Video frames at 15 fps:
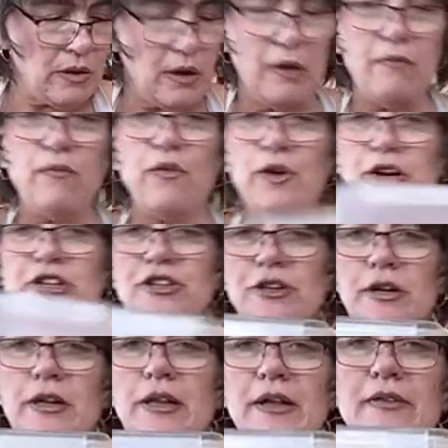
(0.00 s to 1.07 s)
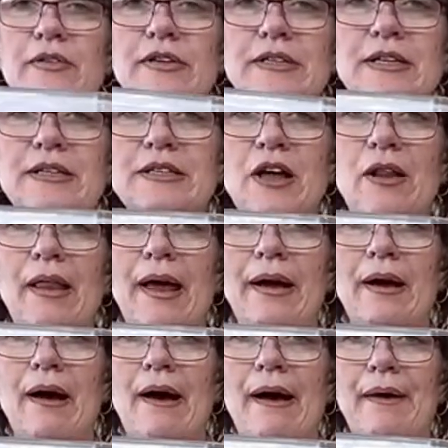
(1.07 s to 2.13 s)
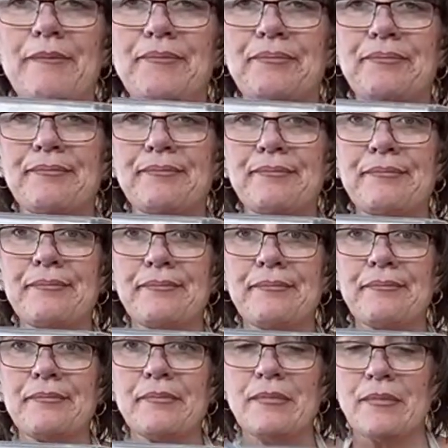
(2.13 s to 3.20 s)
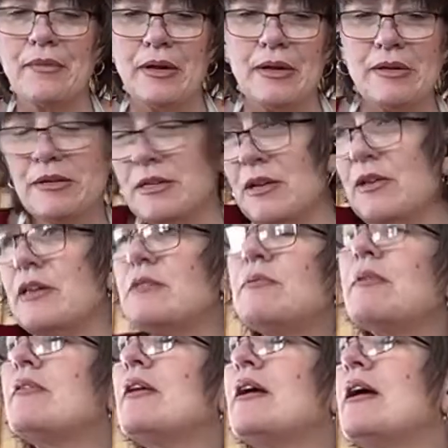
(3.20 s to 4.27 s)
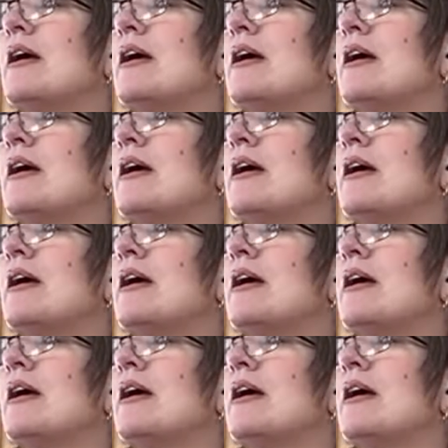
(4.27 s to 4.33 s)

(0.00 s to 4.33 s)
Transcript: unfortunately, this is all I got. Well, that's what they